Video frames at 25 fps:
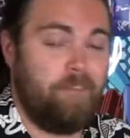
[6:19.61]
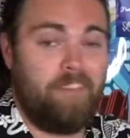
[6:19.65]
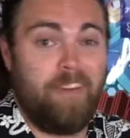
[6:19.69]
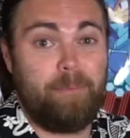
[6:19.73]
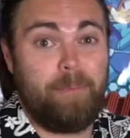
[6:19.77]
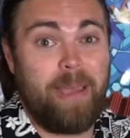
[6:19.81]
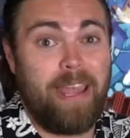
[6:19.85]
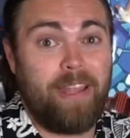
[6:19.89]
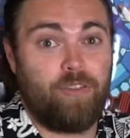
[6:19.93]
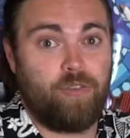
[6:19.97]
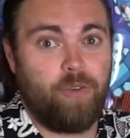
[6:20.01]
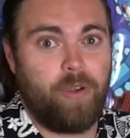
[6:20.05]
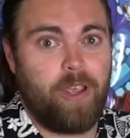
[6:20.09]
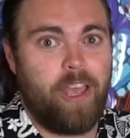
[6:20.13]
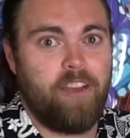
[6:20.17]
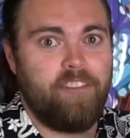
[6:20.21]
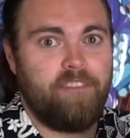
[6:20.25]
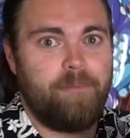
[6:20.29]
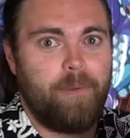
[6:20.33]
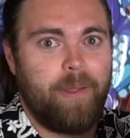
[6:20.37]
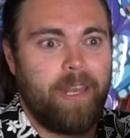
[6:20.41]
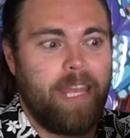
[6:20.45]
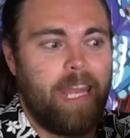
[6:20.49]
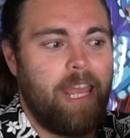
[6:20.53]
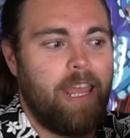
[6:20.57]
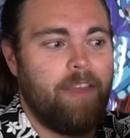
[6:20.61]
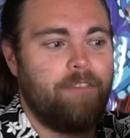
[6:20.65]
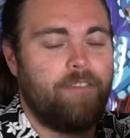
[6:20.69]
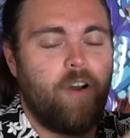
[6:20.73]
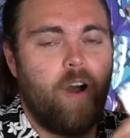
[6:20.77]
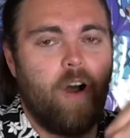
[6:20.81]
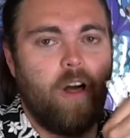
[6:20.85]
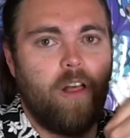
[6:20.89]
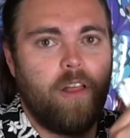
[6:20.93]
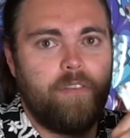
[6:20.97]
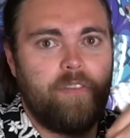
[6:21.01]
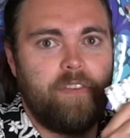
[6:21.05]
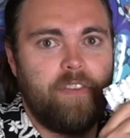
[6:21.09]
major if, but if
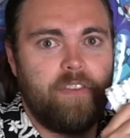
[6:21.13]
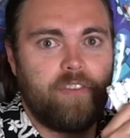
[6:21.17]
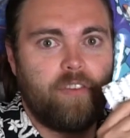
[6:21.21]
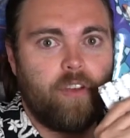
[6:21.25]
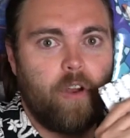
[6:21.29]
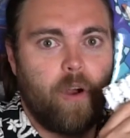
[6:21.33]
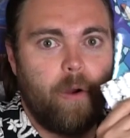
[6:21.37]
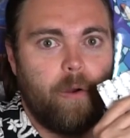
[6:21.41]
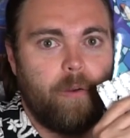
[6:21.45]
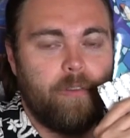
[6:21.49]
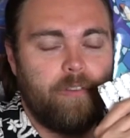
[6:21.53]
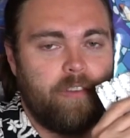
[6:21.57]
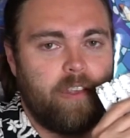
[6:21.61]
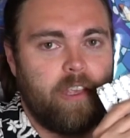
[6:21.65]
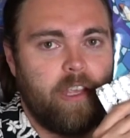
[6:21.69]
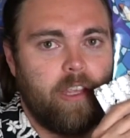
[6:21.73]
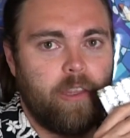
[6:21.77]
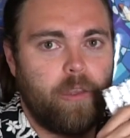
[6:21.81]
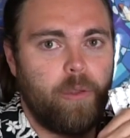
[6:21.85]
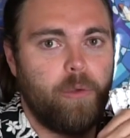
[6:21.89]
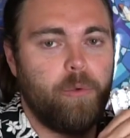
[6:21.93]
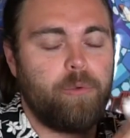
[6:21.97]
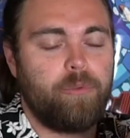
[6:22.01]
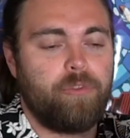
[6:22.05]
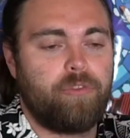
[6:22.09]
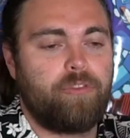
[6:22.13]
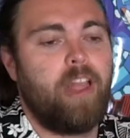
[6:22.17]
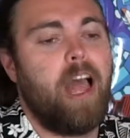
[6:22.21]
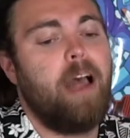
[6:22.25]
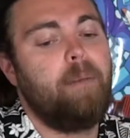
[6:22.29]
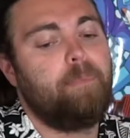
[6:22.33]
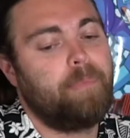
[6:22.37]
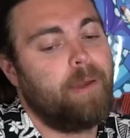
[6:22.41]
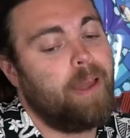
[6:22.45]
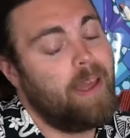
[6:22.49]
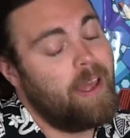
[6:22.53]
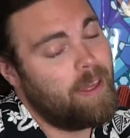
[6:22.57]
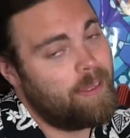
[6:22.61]
all of these cards get used
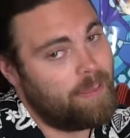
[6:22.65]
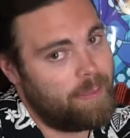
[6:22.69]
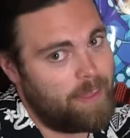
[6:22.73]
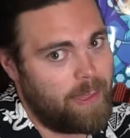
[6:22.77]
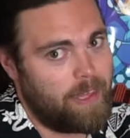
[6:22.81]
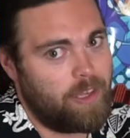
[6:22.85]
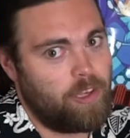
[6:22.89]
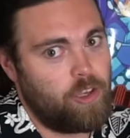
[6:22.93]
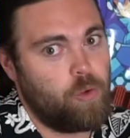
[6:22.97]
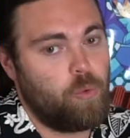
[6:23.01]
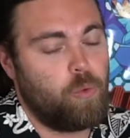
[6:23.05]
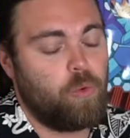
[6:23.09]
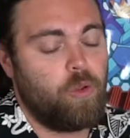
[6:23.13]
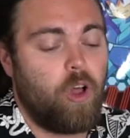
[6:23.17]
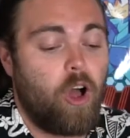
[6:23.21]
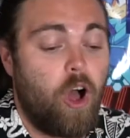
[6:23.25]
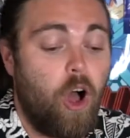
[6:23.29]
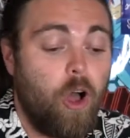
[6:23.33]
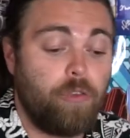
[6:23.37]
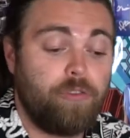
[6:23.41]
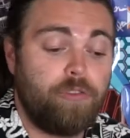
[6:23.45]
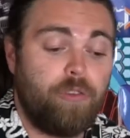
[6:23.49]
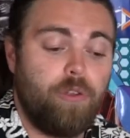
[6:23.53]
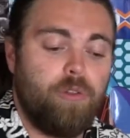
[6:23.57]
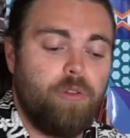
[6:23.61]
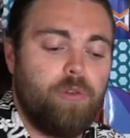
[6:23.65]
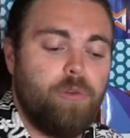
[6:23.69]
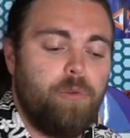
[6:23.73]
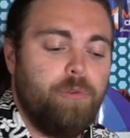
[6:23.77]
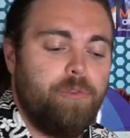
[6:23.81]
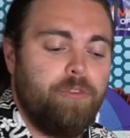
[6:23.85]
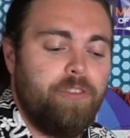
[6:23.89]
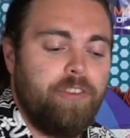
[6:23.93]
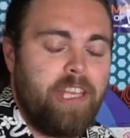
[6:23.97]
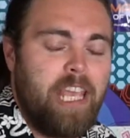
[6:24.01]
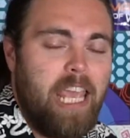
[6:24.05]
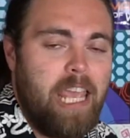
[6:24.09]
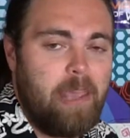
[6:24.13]
up, then you will also
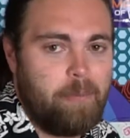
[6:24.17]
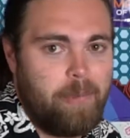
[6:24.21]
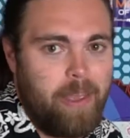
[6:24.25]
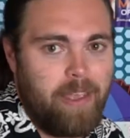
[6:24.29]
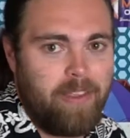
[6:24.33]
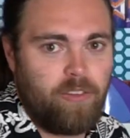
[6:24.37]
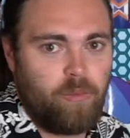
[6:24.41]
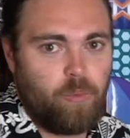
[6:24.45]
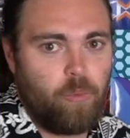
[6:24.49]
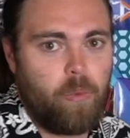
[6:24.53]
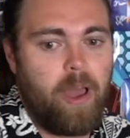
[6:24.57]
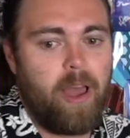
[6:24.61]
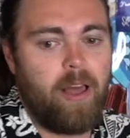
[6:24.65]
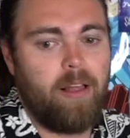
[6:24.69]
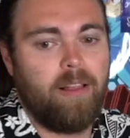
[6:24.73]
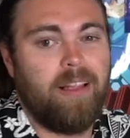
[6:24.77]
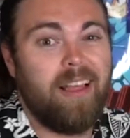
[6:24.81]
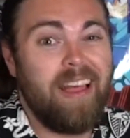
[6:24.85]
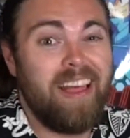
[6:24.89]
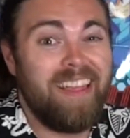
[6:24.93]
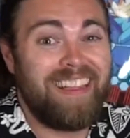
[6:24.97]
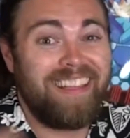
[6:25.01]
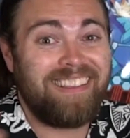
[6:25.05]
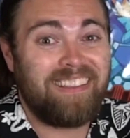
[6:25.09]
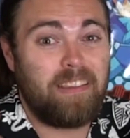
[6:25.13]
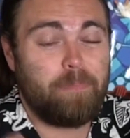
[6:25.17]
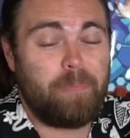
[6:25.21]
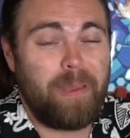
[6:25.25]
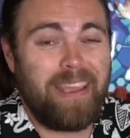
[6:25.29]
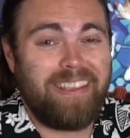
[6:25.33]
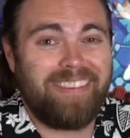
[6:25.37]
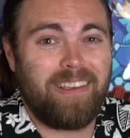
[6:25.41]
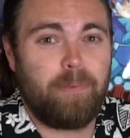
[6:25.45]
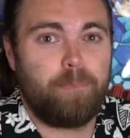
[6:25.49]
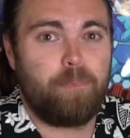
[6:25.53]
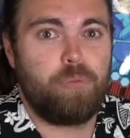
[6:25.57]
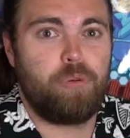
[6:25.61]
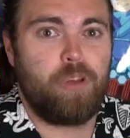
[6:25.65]
lose the game as well. That's the
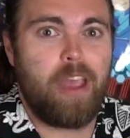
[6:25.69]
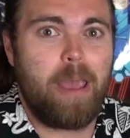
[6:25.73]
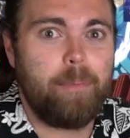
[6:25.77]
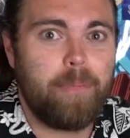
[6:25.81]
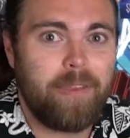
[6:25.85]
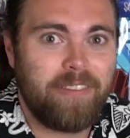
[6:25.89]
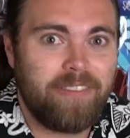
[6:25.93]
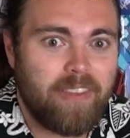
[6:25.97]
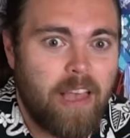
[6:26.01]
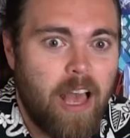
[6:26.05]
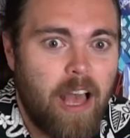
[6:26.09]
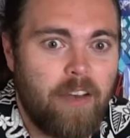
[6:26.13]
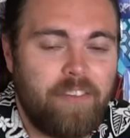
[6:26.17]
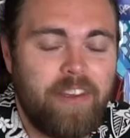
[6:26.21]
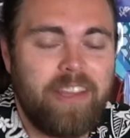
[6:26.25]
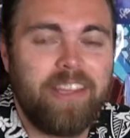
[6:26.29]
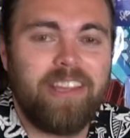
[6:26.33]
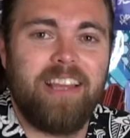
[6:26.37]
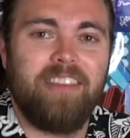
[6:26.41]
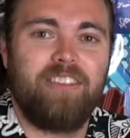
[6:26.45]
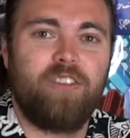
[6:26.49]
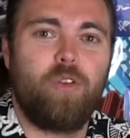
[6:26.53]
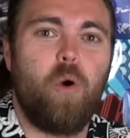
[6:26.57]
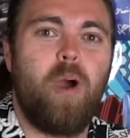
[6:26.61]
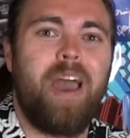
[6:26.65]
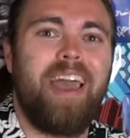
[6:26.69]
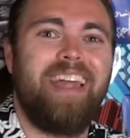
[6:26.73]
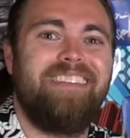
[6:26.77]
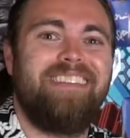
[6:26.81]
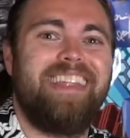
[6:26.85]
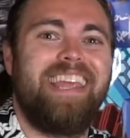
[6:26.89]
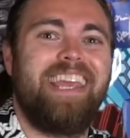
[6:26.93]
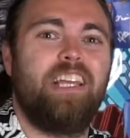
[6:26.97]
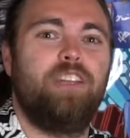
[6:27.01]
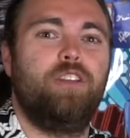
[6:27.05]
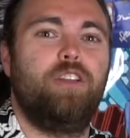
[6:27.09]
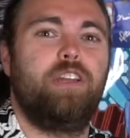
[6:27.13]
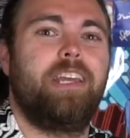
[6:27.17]
basic premise of it. Let's go ahead and
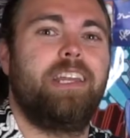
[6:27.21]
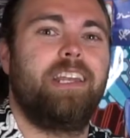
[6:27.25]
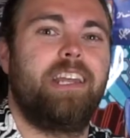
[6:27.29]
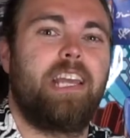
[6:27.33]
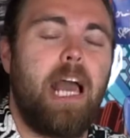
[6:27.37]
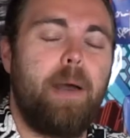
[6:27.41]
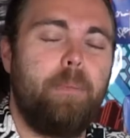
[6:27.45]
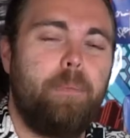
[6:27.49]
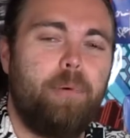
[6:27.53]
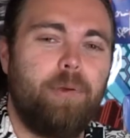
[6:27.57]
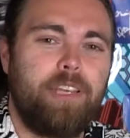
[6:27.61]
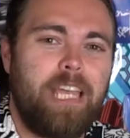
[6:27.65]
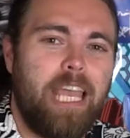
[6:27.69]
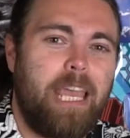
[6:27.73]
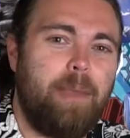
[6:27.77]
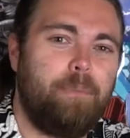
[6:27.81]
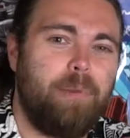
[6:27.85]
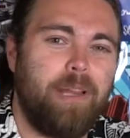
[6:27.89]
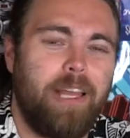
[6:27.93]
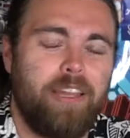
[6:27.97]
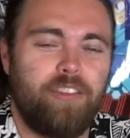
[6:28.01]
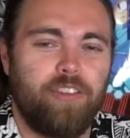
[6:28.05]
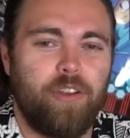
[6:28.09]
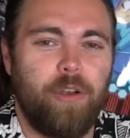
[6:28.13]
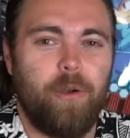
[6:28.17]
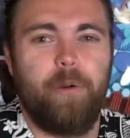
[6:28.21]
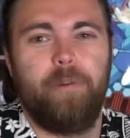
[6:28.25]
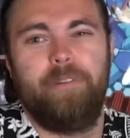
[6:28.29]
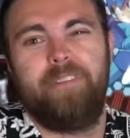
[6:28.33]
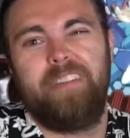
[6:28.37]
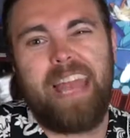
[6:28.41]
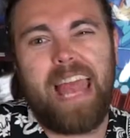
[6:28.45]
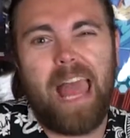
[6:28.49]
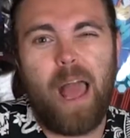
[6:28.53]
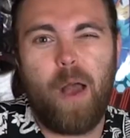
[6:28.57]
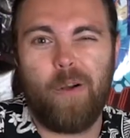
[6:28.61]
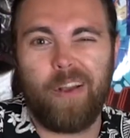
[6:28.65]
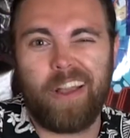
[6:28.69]
take a look at a couple gameplay turns
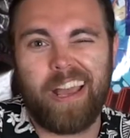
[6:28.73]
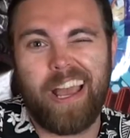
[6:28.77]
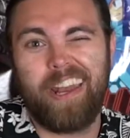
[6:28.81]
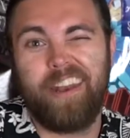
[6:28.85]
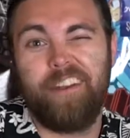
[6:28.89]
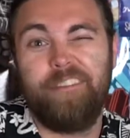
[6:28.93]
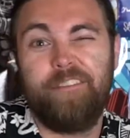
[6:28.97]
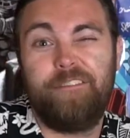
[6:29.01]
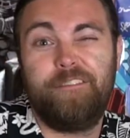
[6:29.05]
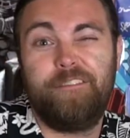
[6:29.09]
and how it kind of